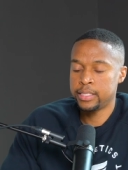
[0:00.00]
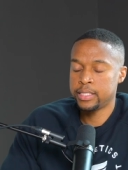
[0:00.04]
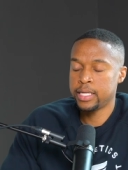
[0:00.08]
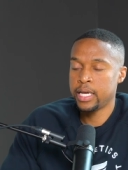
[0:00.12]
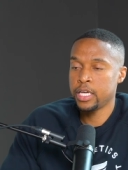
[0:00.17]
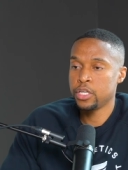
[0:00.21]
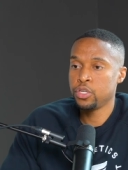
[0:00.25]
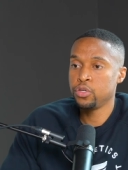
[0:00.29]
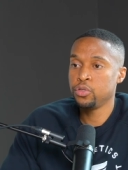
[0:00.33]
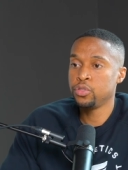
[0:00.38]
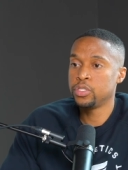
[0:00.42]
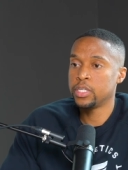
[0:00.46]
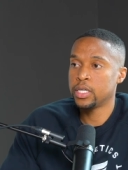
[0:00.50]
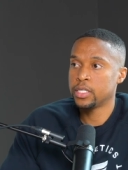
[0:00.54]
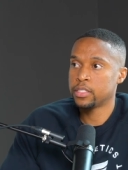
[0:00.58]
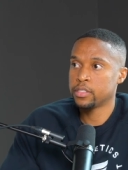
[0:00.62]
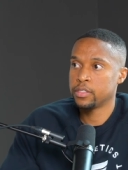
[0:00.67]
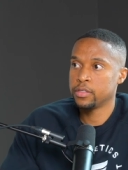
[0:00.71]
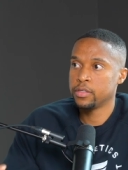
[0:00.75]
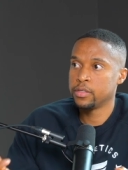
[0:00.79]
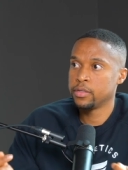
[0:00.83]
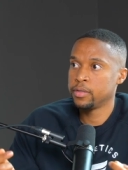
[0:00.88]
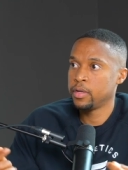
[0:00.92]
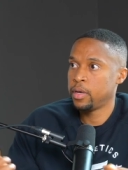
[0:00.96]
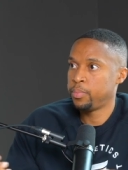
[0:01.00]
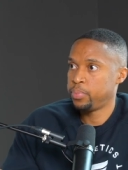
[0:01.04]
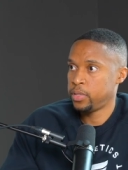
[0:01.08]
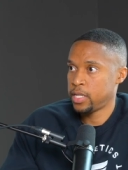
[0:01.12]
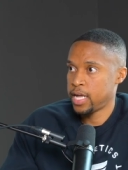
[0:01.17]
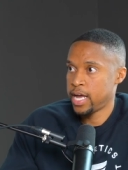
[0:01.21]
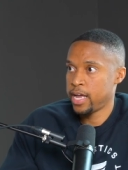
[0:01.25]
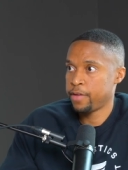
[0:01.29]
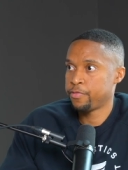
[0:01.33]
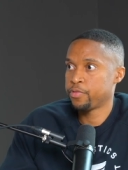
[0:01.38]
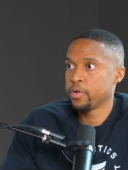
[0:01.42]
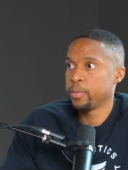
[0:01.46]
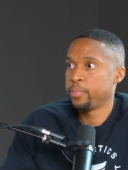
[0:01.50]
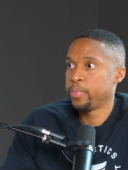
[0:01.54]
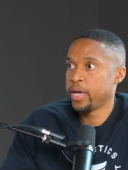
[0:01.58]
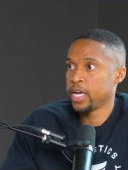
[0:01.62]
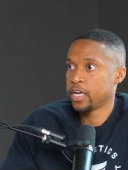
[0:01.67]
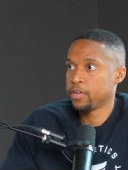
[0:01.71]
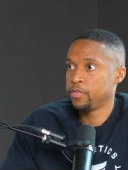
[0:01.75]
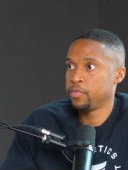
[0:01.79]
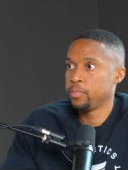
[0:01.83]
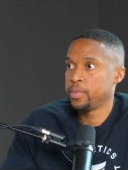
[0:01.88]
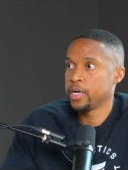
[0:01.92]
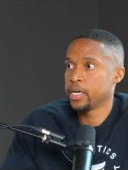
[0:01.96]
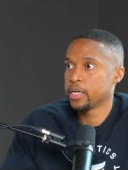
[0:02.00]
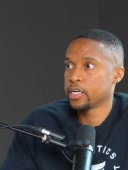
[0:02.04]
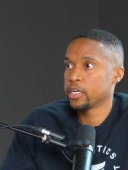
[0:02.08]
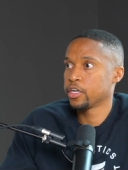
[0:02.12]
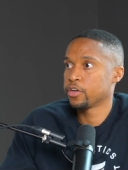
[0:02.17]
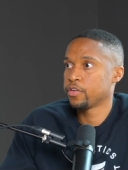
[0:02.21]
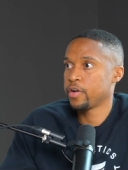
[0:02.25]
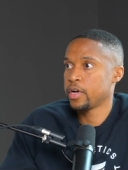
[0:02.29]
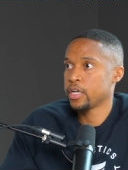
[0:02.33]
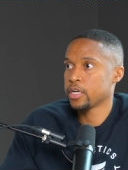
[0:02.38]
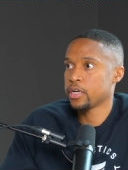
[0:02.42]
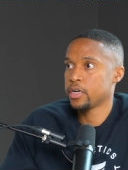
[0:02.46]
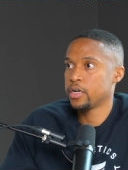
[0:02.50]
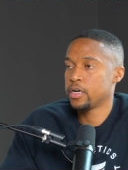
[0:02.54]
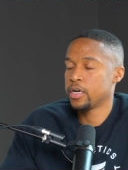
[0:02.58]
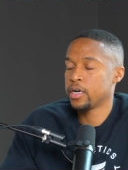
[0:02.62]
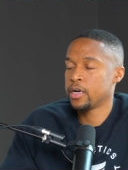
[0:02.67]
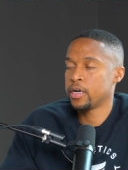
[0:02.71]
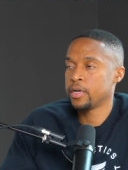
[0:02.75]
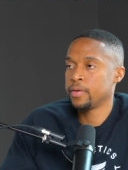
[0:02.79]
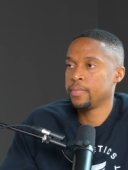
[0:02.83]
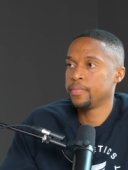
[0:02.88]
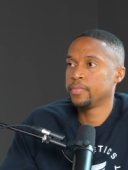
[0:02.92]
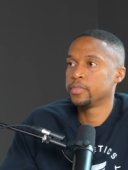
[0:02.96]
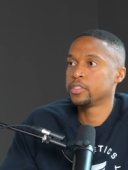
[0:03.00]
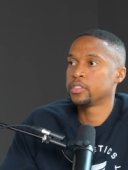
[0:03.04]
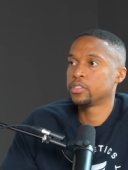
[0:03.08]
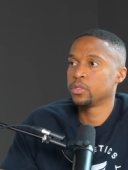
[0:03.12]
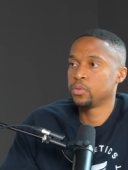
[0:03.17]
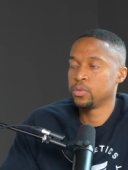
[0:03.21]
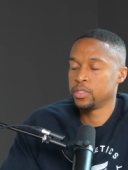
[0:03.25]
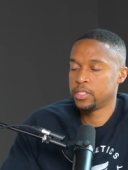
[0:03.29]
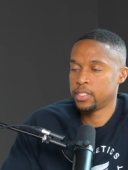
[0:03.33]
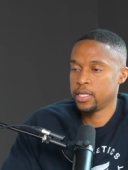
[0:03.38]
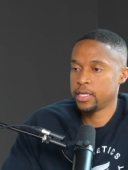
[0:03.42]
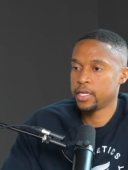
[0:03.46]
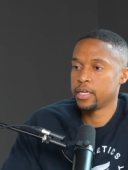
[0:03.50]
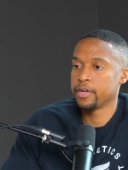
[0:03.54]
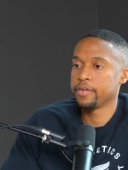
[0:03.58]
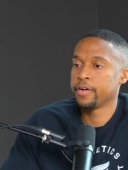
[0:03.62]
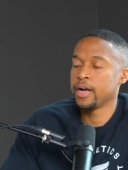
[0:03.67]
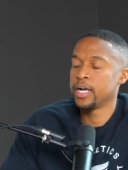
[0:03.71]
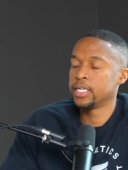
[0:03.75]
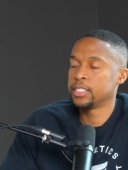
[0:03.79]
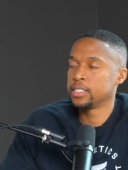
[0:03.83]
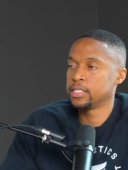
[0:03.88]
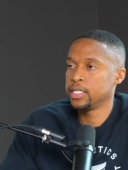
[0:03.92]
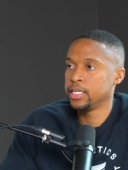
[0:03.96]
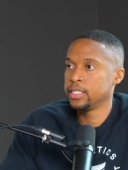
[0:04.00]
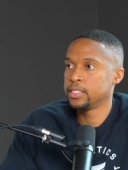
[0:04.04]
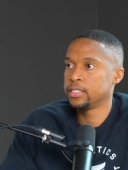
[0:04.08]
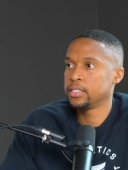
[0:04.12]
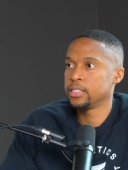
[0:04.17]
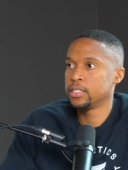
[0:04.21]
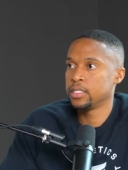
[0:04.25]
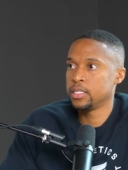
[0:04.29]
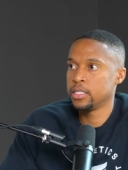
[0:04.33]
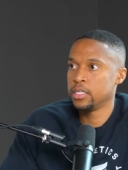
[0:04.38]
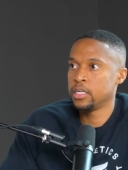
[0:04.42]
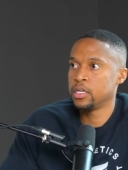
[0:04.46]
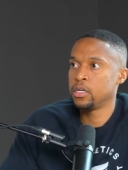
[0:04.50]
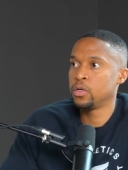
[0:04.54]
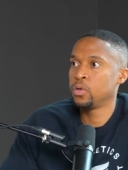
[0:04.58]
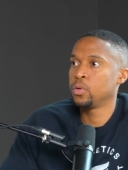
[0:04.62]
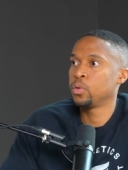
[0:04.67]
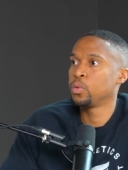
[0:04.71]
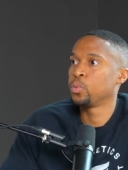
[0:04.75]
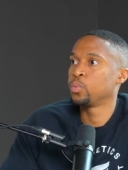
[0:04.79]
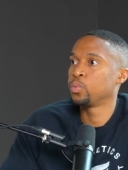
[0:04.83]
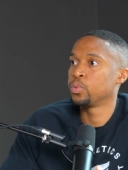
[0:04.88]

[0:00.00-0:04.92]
say you just apply for a Bank of America credit card. Mm -hmm. So we say, congratulations, Neo.